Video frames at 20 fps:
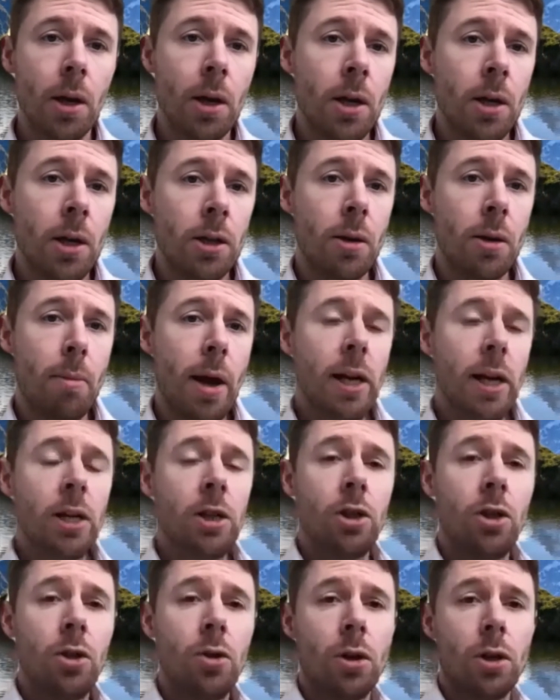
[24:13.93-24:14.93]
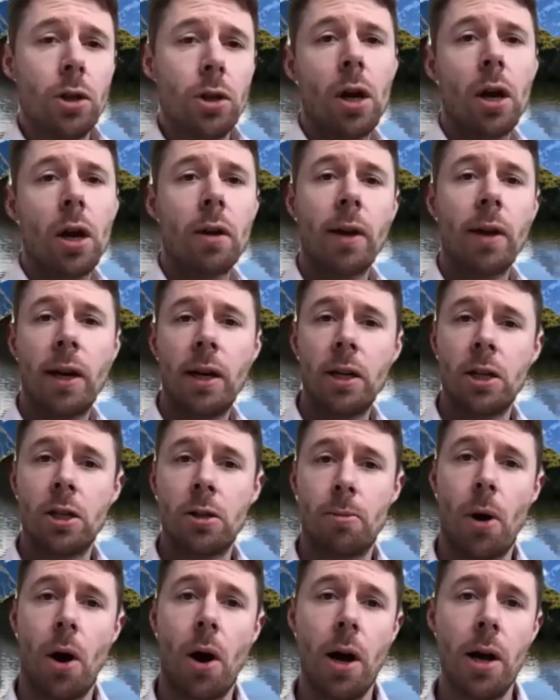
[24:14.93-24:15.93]
So many students kind of get
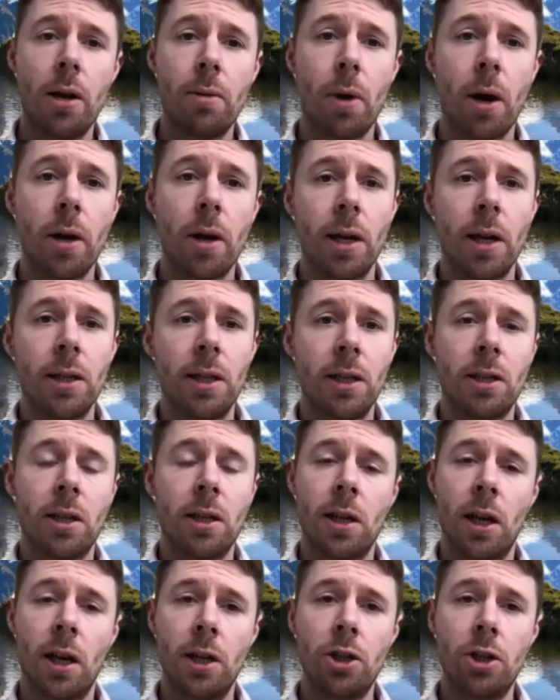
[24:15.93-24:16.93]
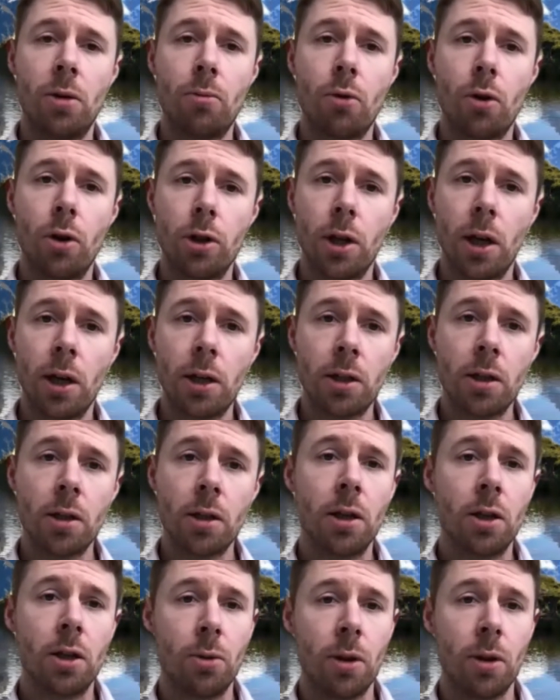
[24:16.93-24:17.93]
inspired by their dissertation projects that they
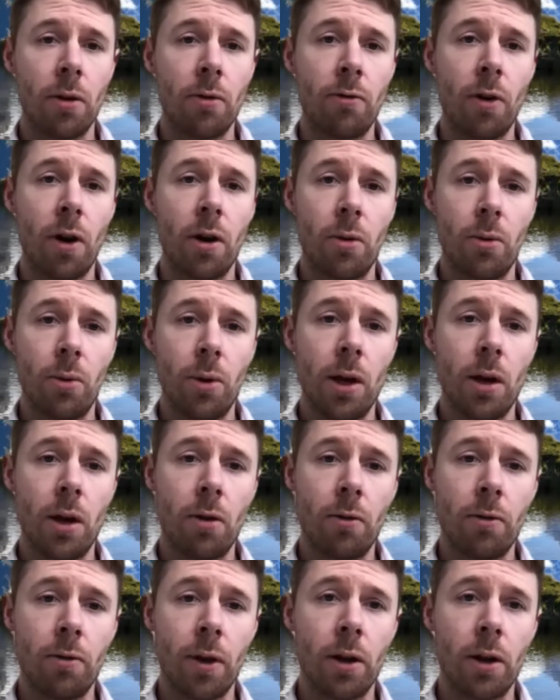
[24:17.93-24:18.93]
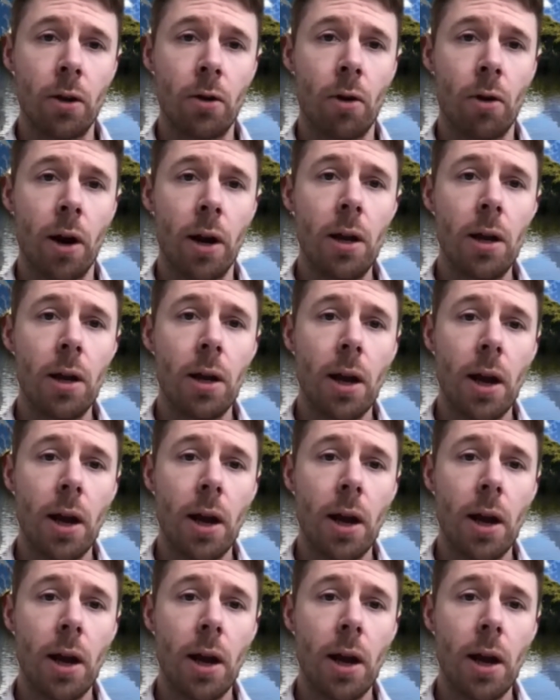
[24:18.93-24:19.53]
do in their final year of their degree,